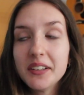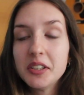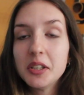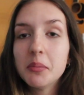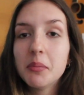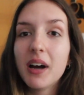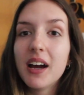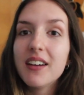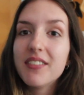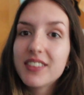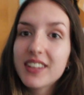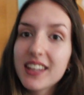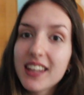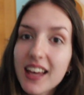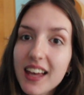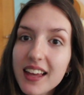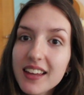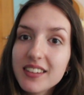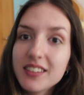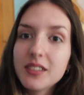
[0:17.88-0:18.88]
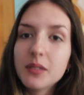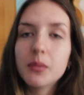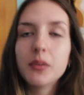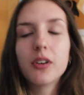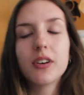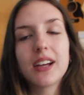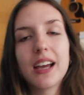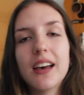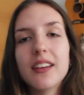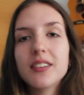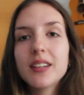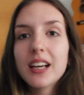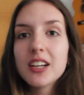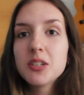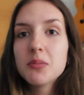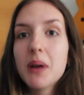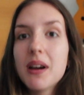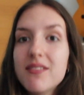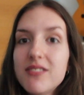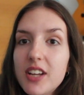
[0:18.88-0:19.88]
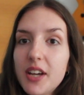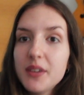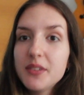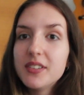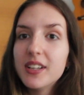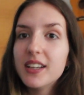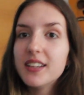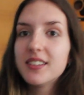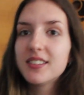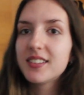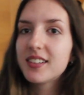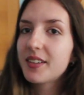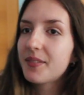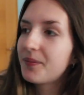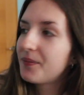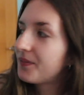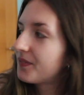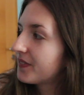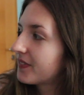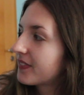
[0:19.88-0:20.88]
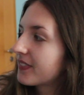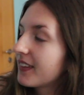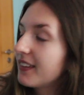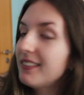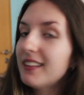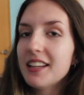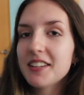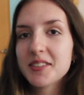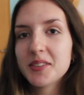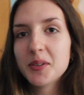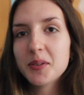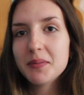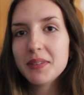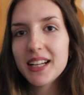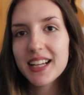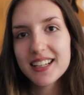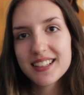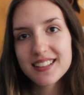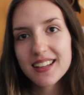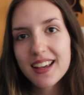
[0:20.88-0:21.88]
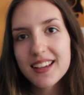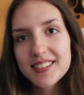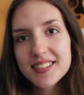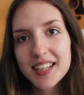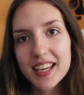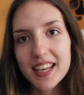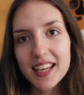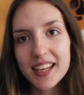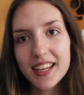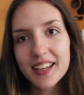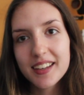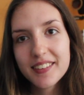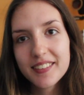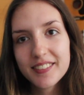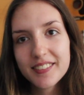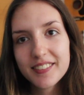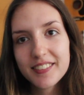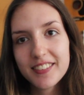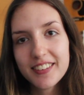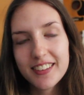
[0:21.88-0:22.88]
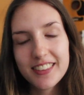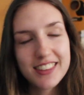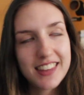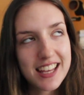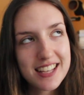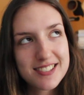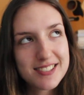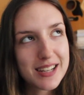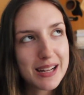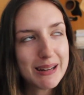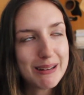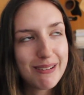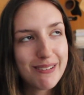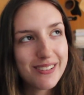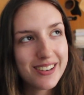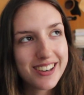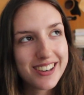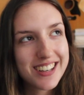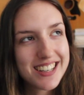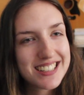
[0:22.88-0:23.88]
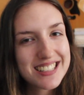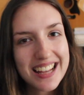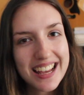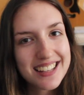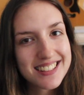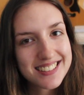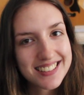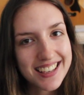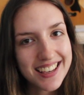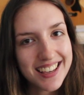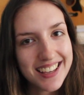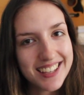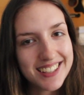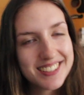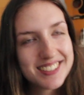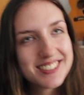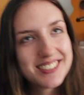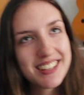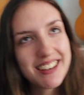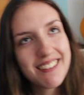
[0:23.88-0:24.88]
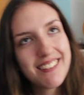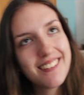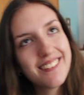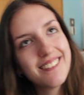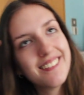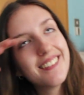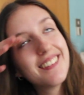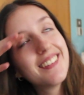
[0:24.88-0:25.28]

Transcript: as you might have guessed, well not guessed, as you might have noticed, there's normally a desk here there's no longer a desk here. So